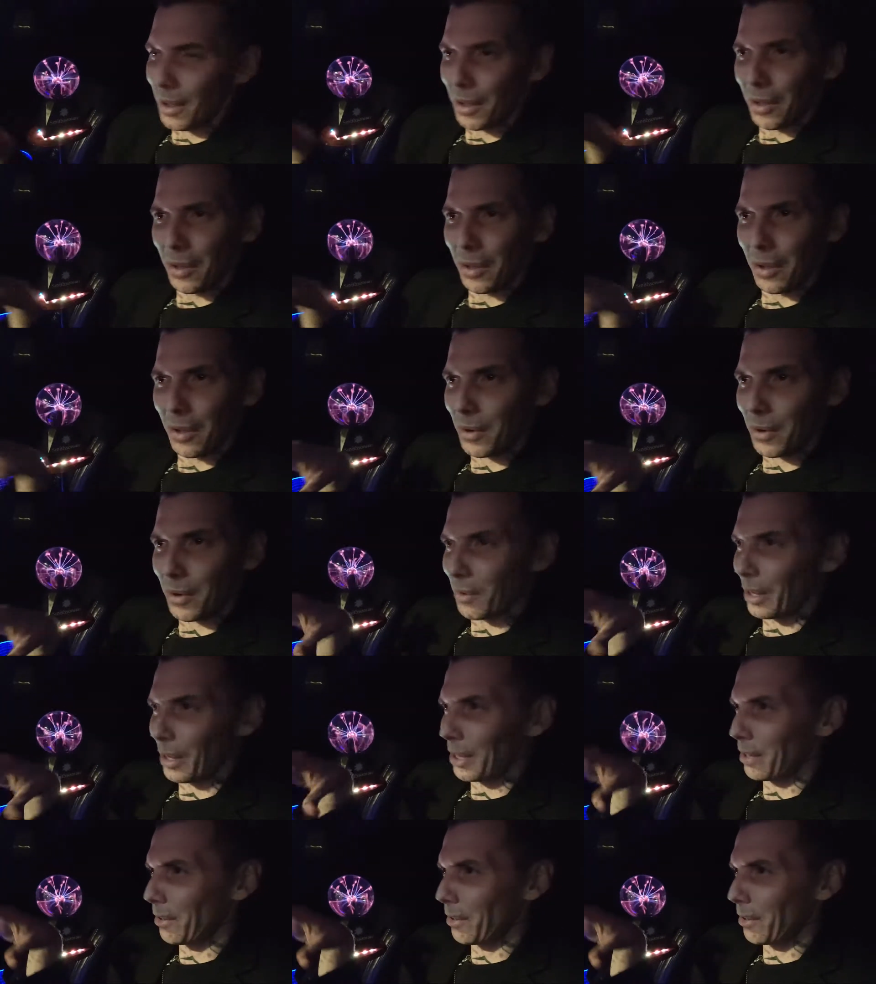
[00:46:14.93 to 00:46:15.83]
and
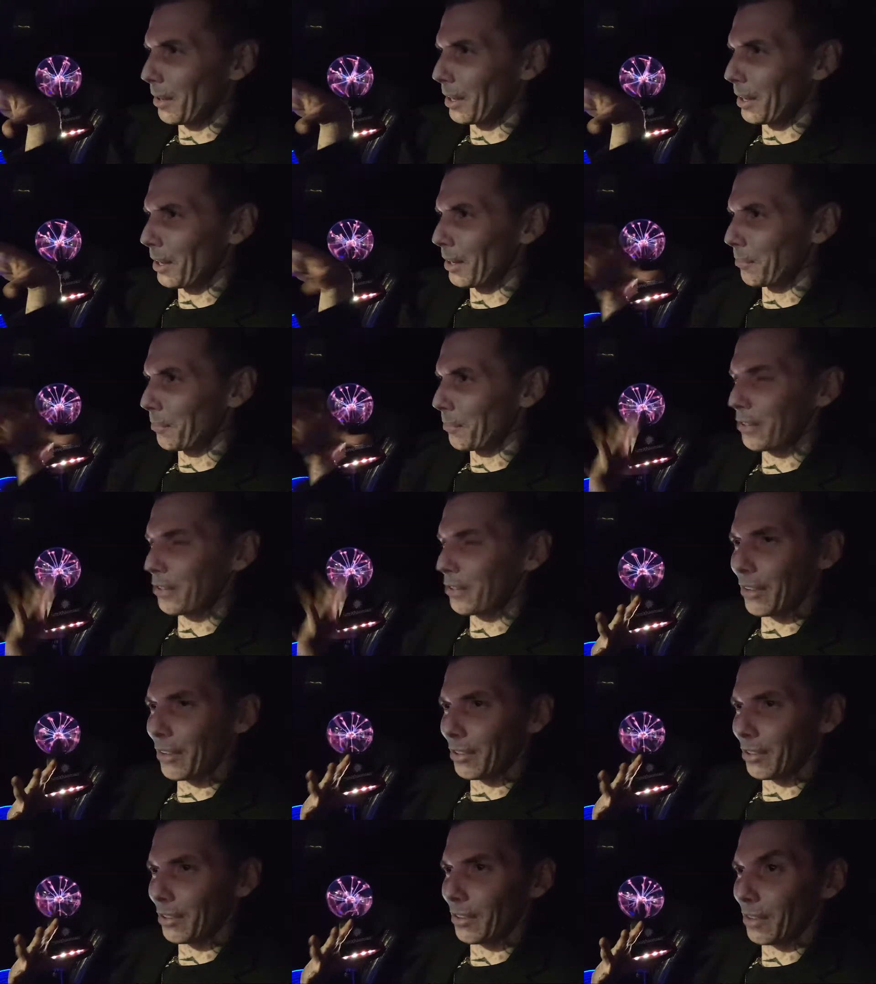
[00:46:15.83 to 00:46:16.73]
like you get
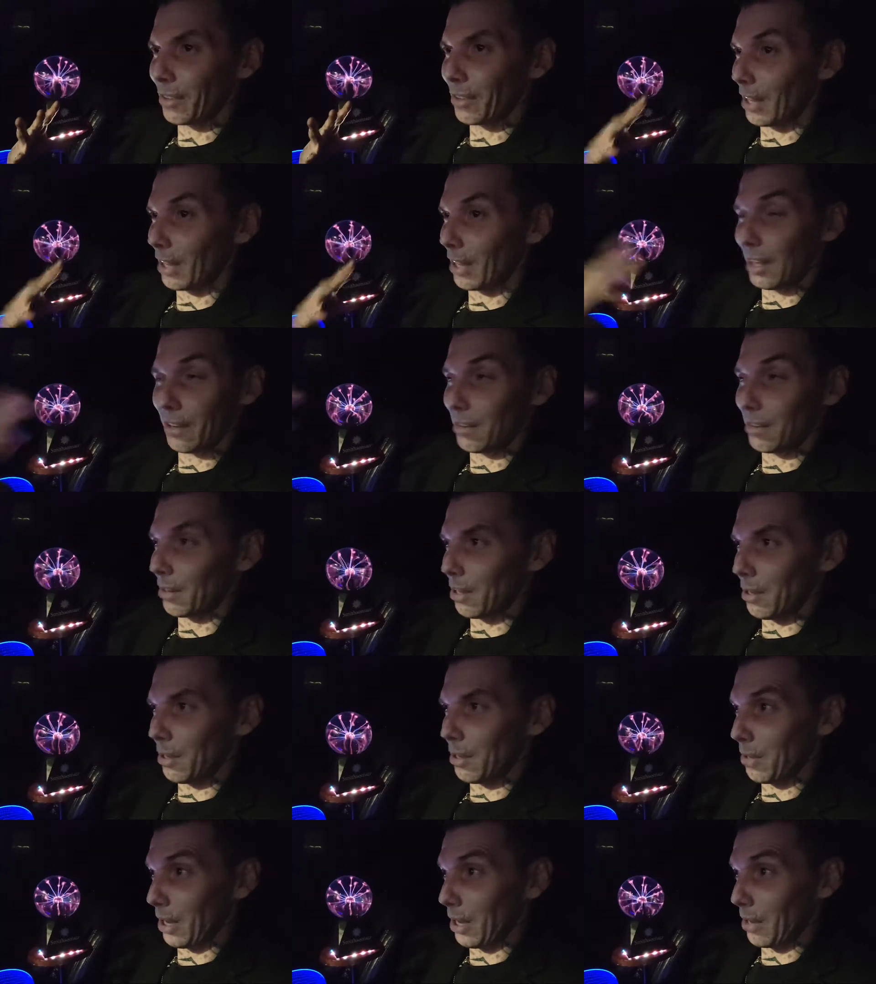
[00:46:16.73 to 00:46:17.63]
obsession, and then
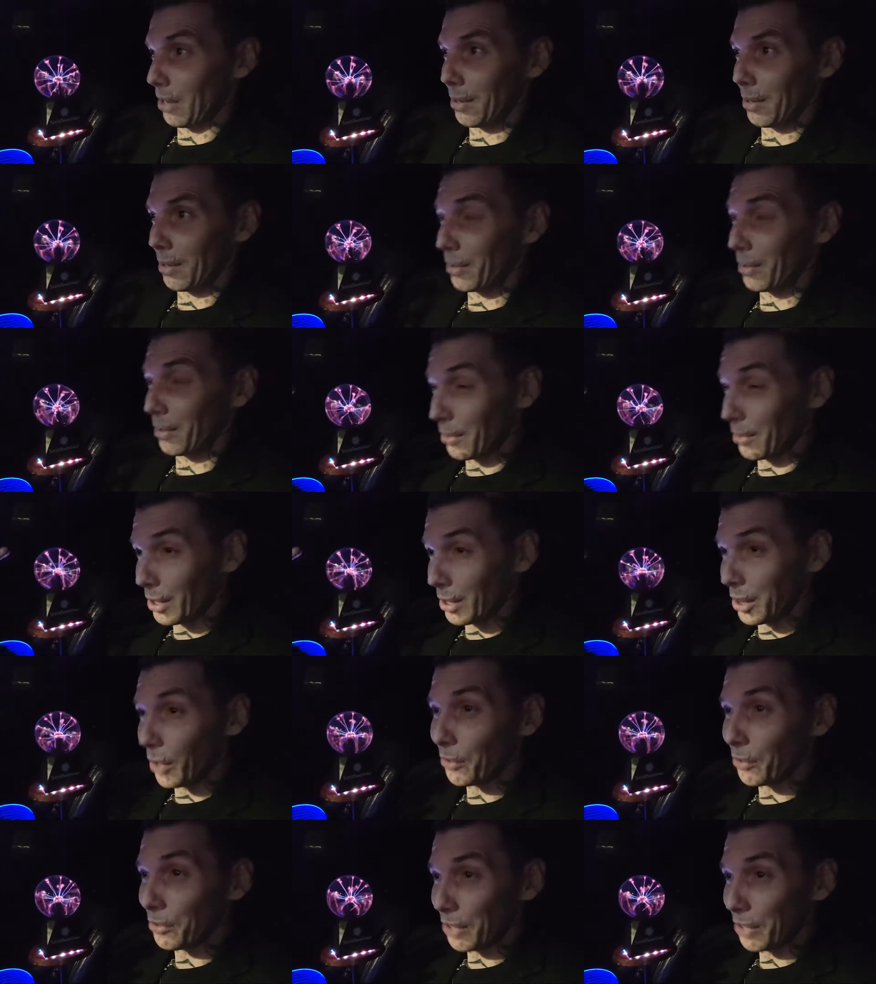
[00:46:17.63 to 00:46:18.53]
you get
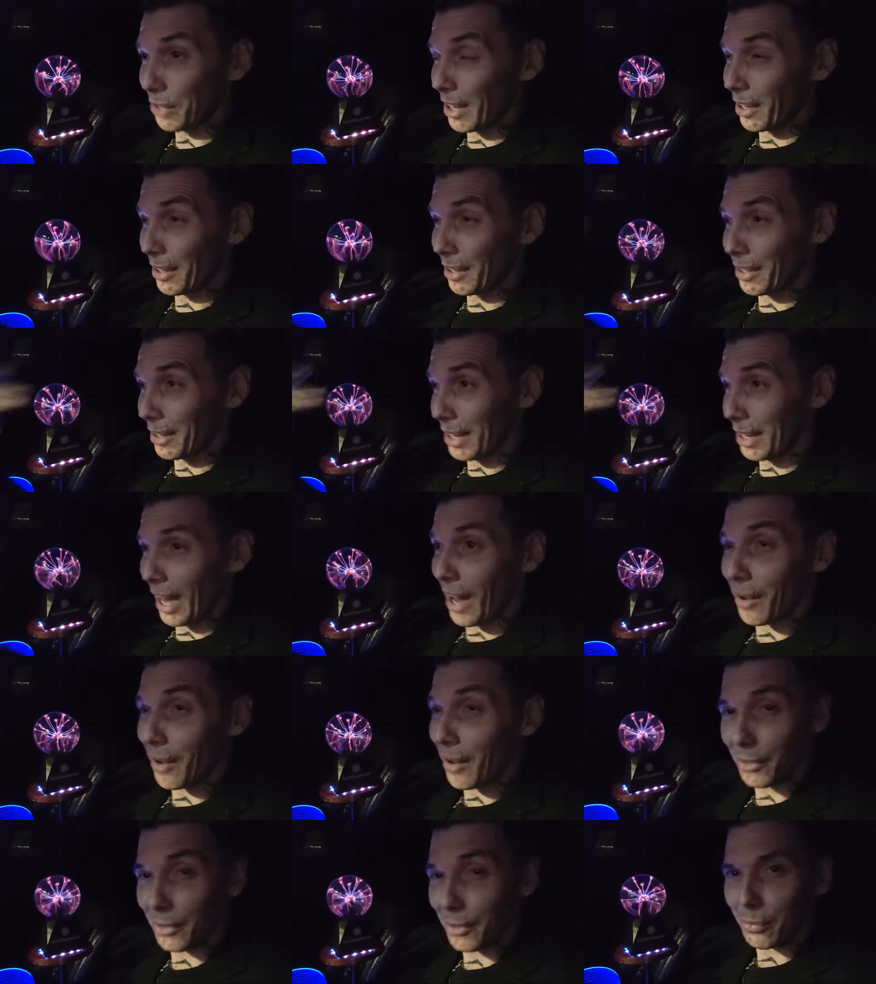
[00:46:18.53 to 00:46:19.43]
close
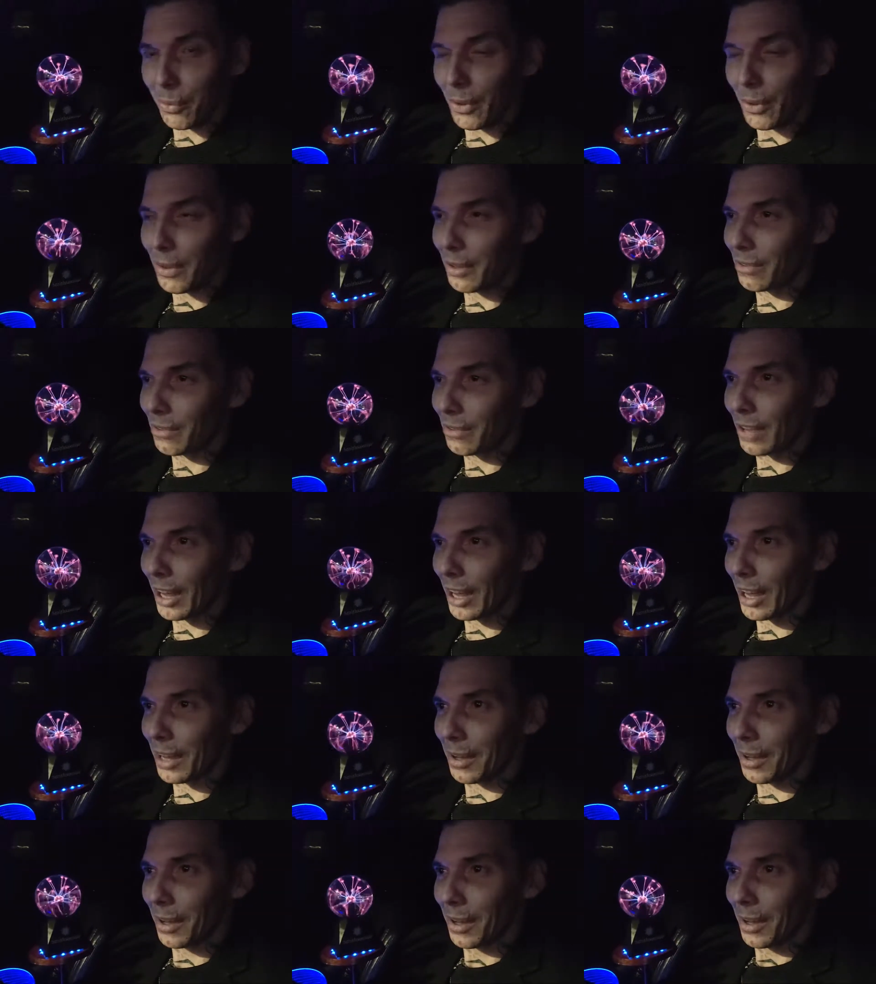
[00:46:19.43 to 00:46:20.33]
encounters where it's
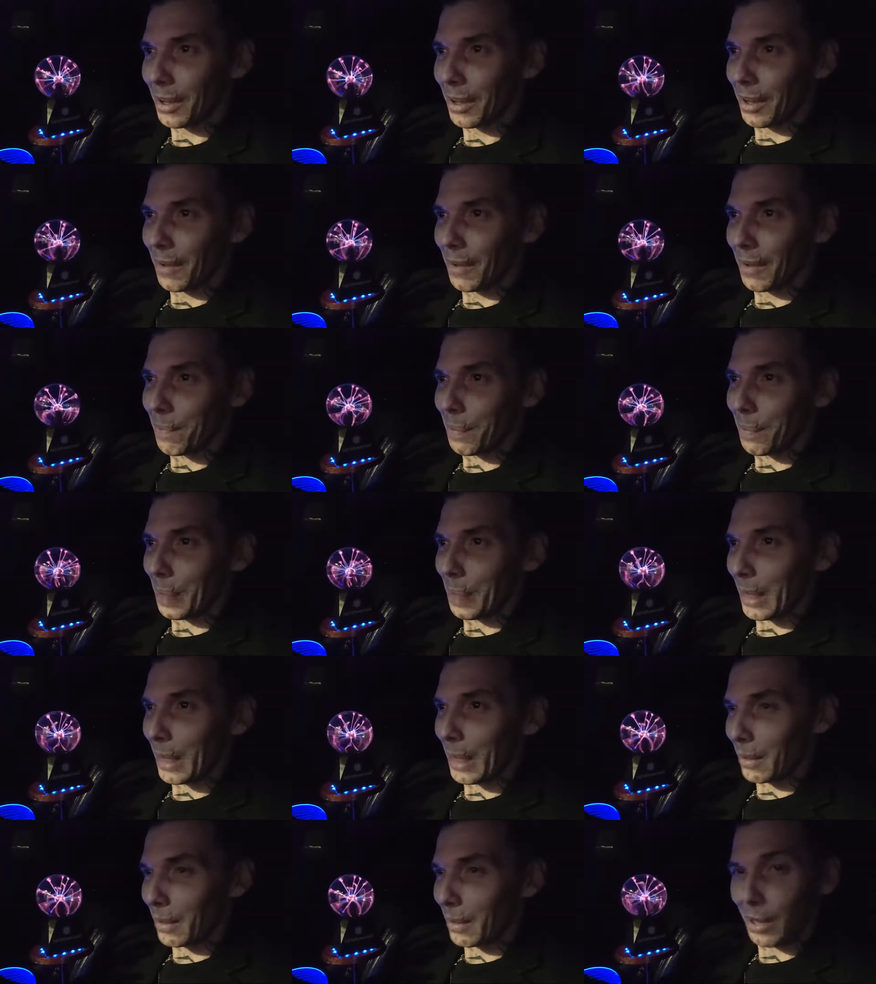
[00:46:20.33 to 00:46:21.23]
like,
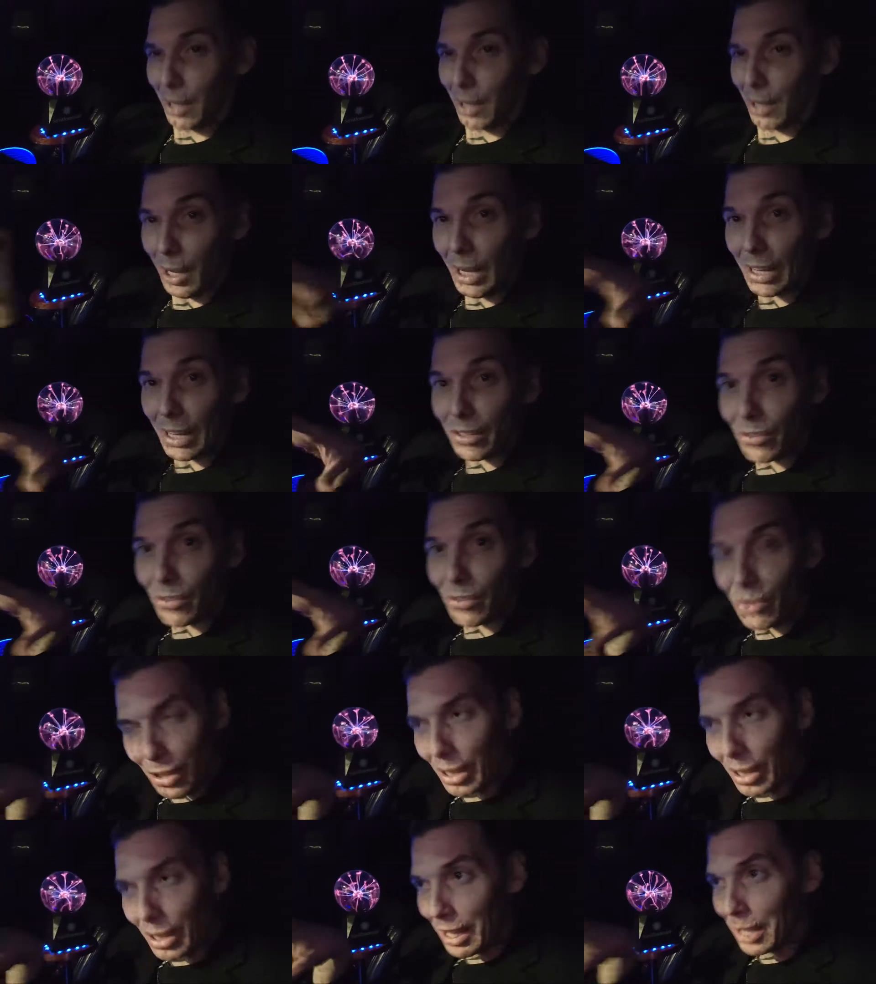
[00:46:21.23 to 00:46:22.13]

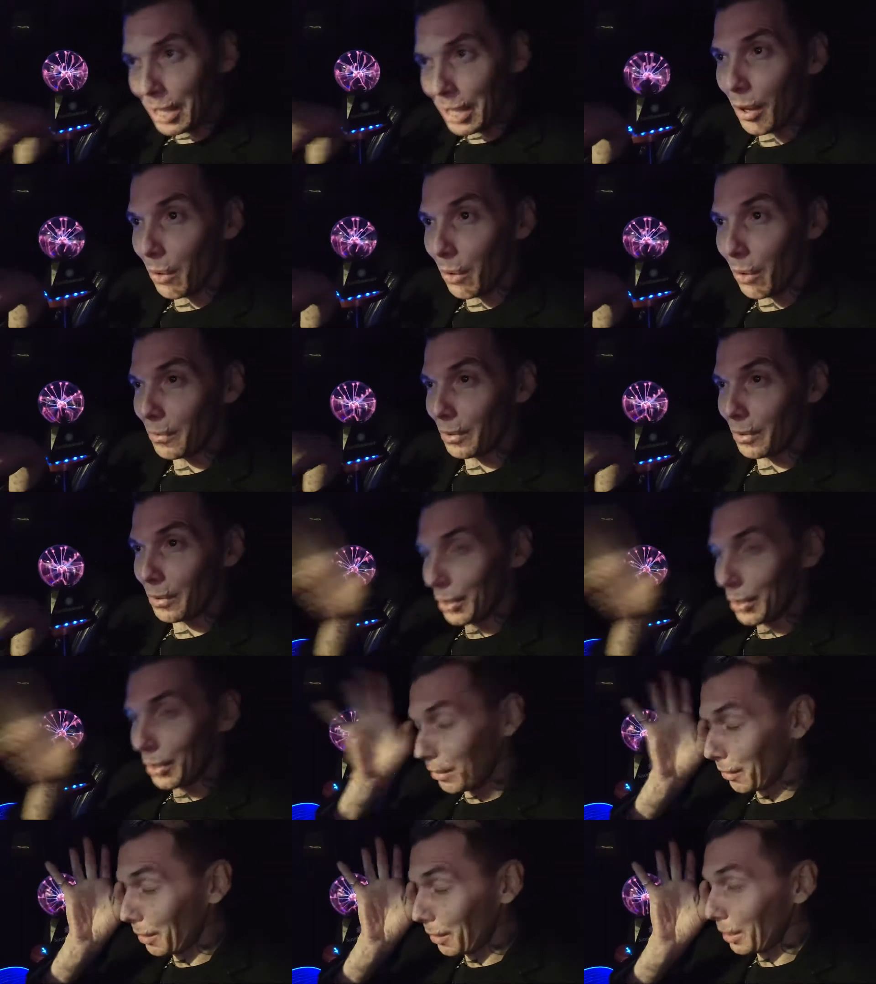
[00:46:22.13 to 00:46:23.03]

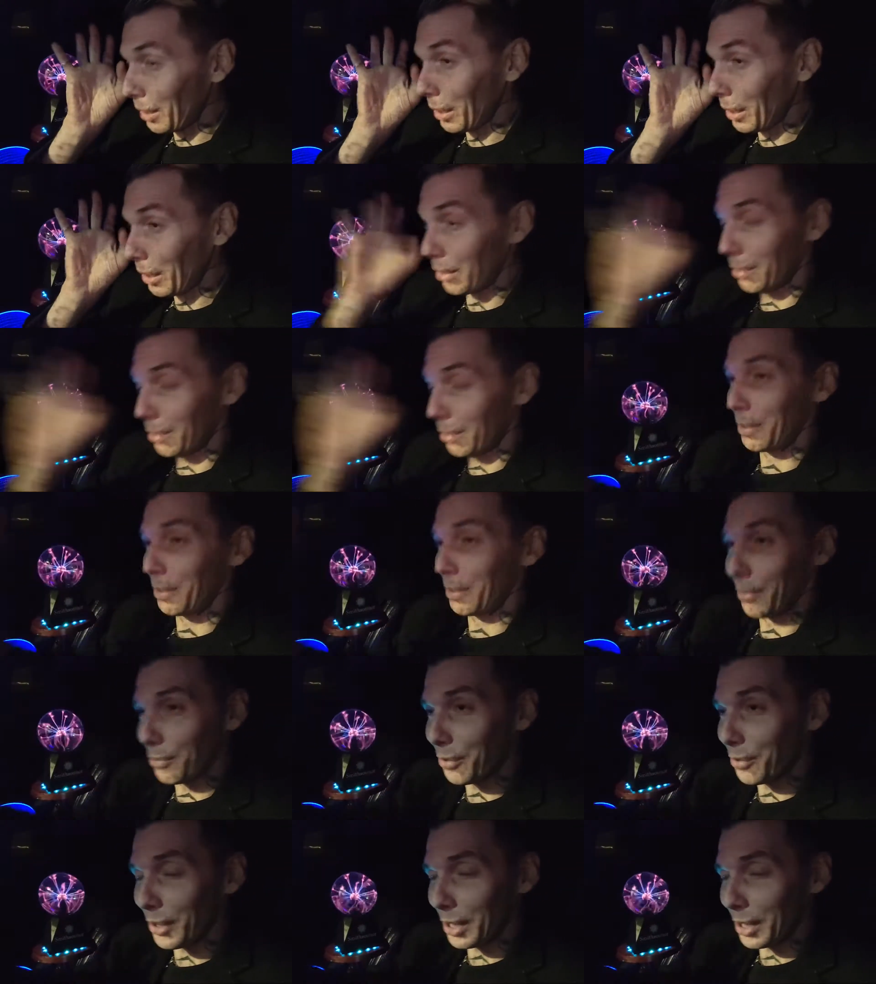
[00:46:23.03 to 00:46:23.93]
I mean,
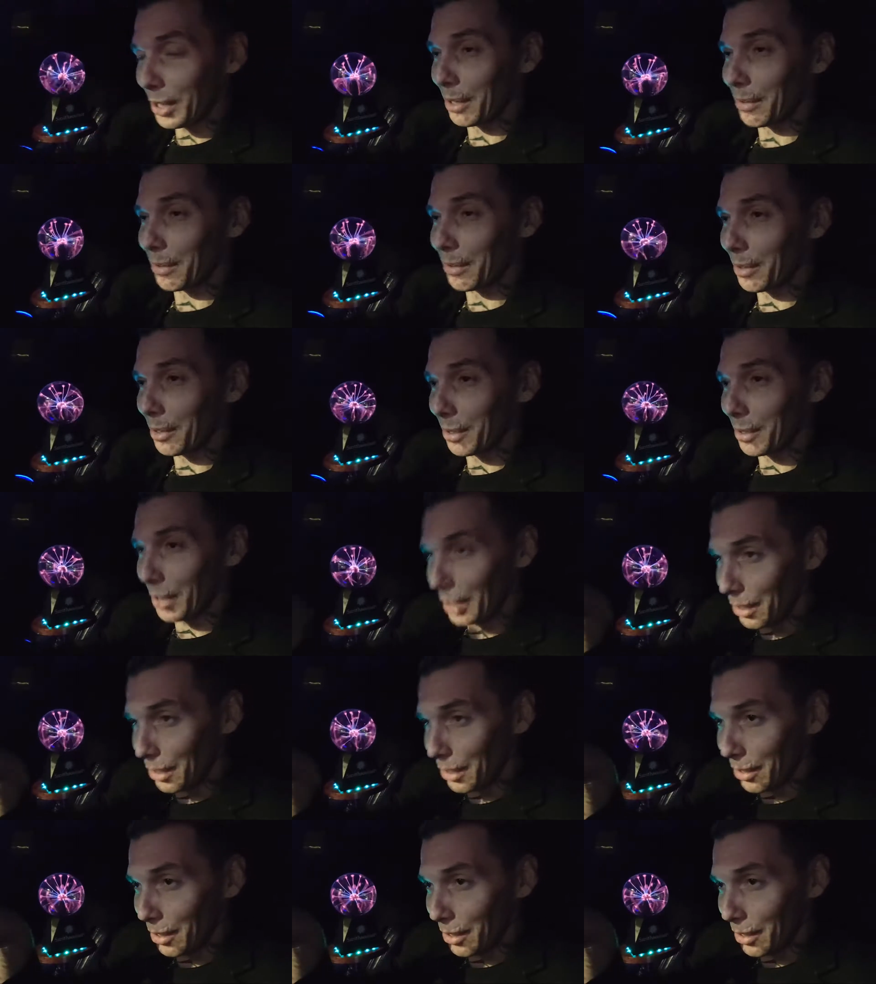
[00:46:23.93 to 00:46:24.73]
fucking, you